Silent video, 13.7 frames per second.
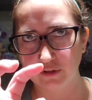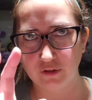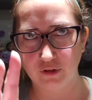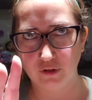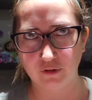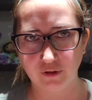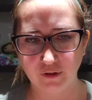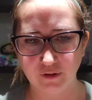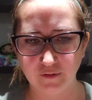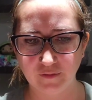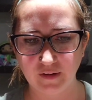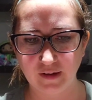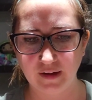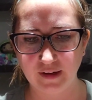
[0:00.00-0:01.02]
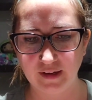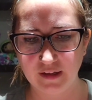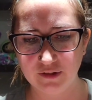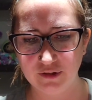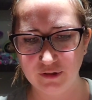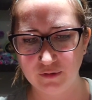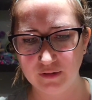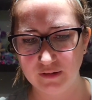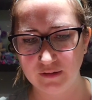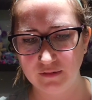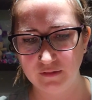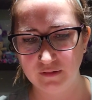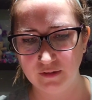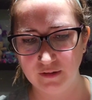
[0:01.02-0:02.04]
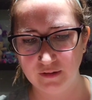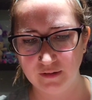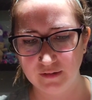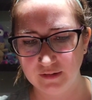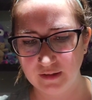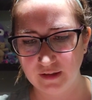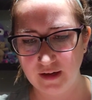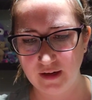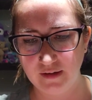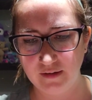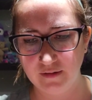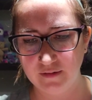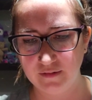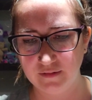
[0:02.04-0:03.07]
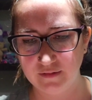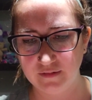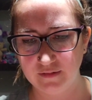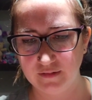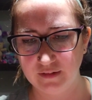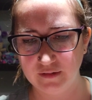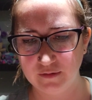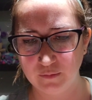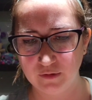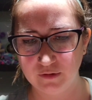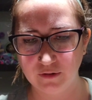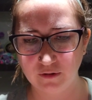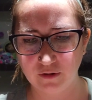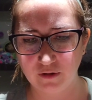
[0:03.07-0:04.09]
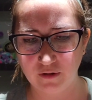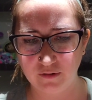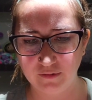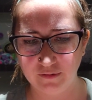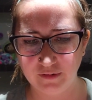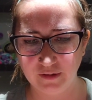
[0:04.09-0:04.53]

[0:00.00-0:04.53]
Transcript: clerk, I guess you could say, is what they're called.